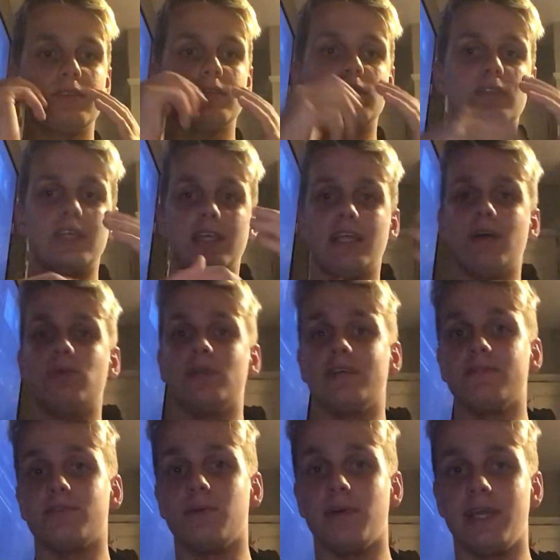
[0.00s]
clear that all
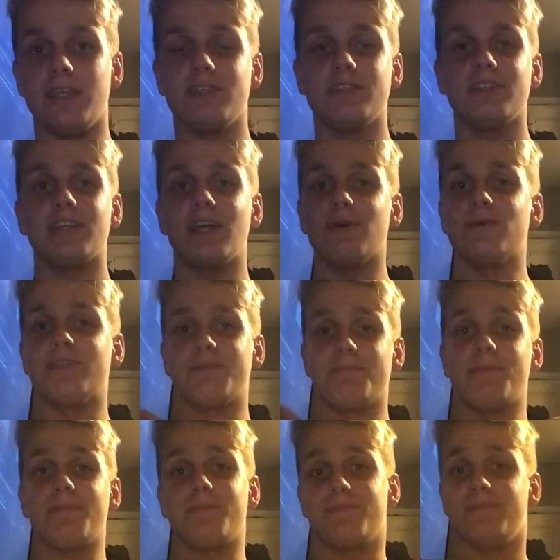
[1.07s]
out of the way, get all the
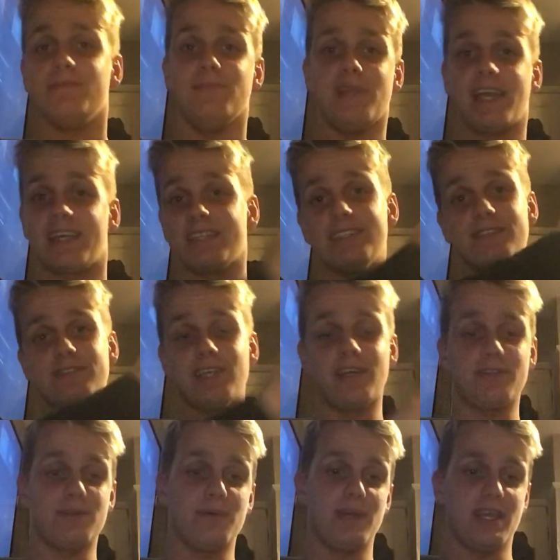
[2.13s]
negatives out
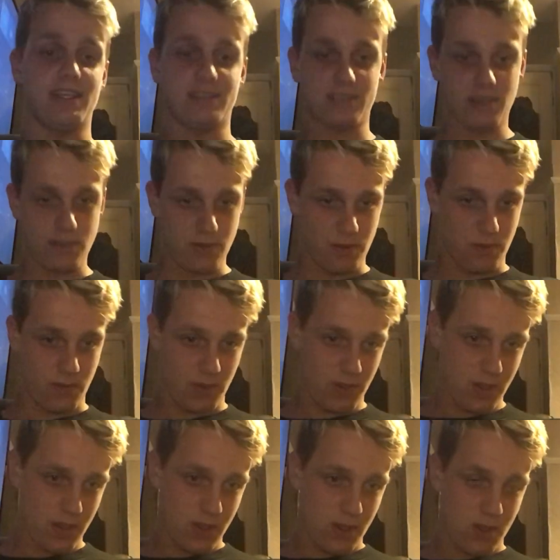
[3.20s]
of the way, tell you
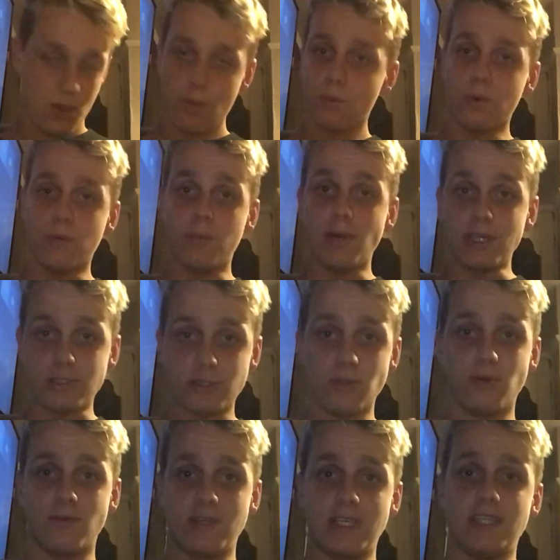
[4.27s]
what my
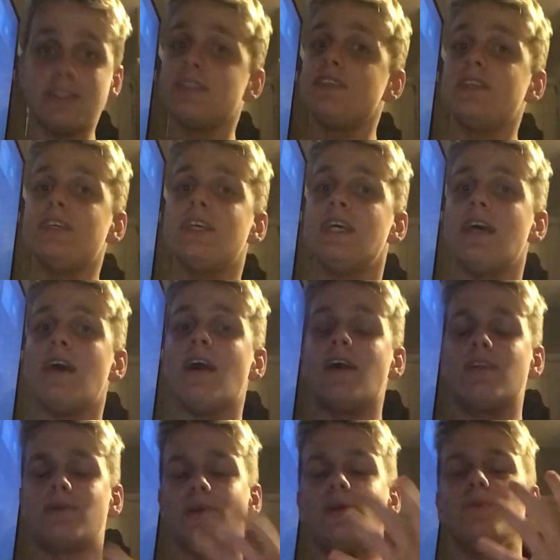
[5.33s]
story is,
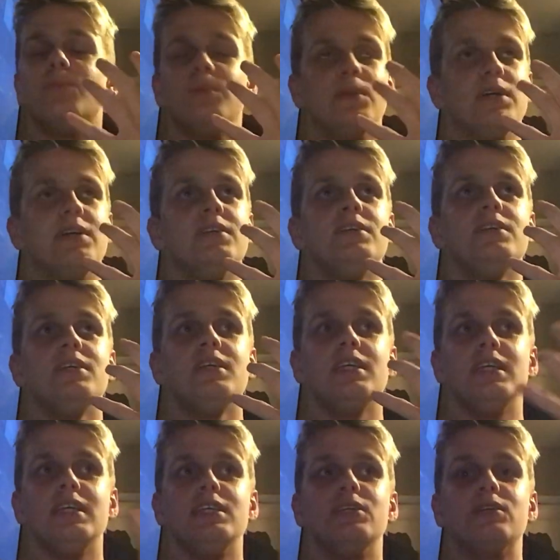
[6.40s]
and I hope that
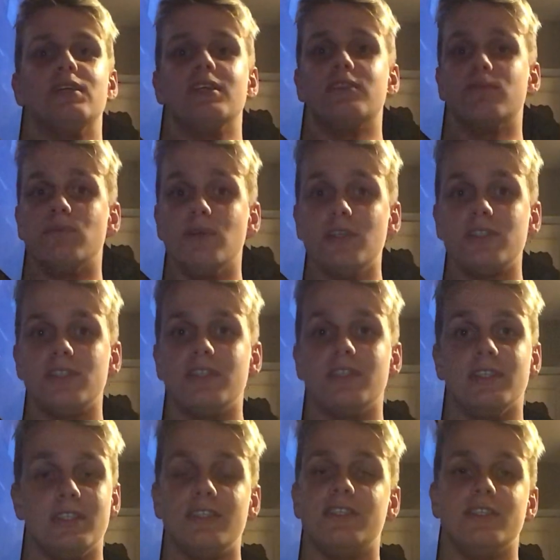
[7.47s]
you guys have watched
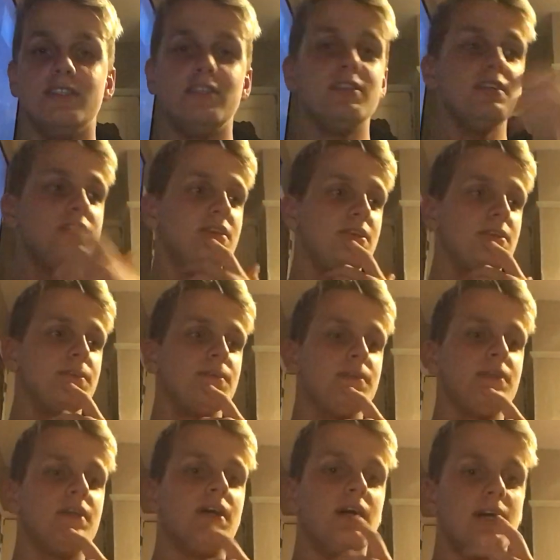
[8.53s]
and listened.
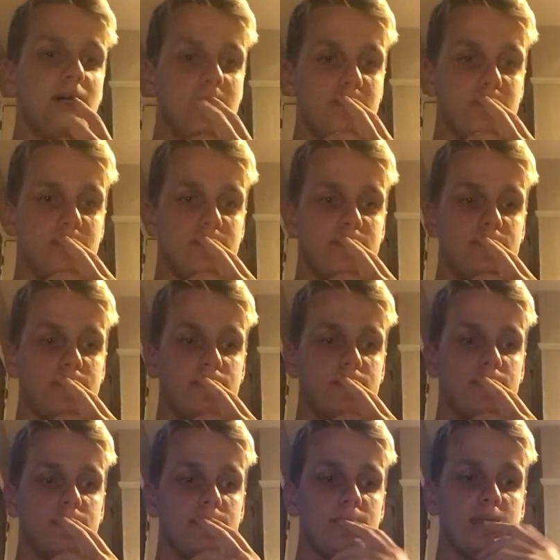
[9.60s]
And
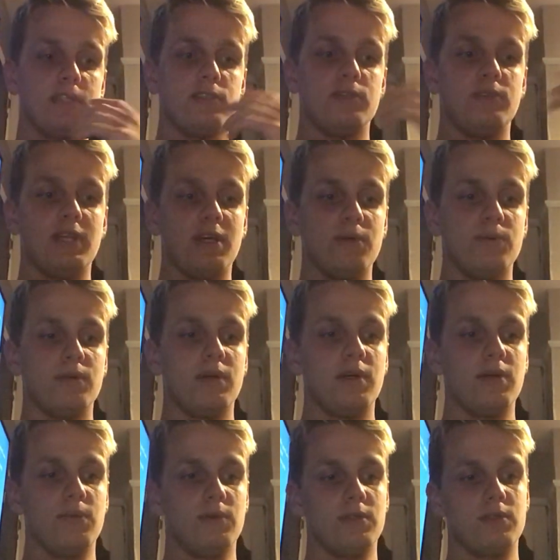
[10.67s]
so now
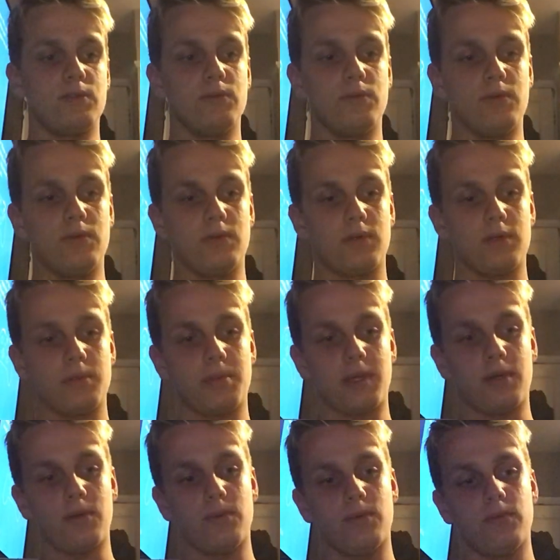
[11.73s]
I want to talk
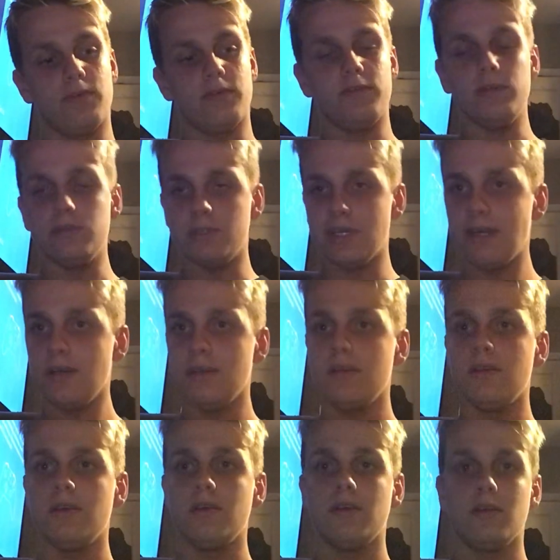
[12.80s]
about the future.
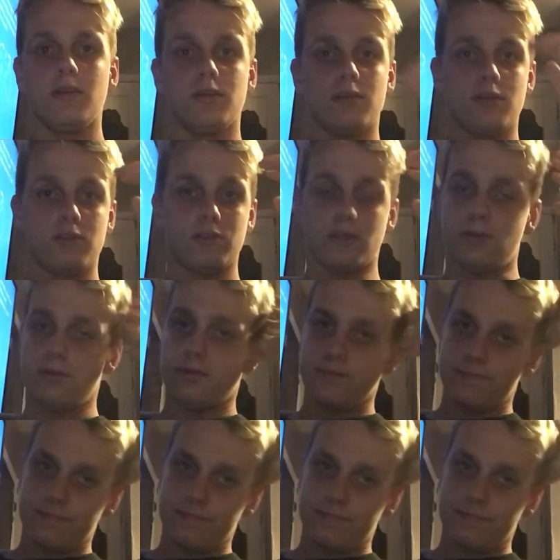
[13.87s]
So